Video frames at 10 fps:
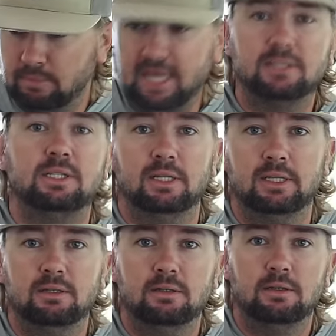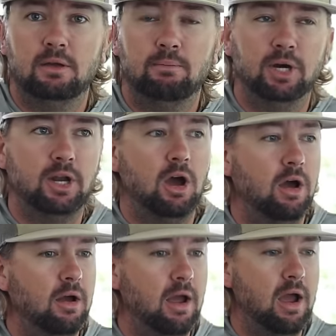instantly. But
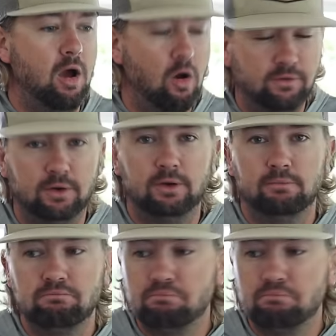over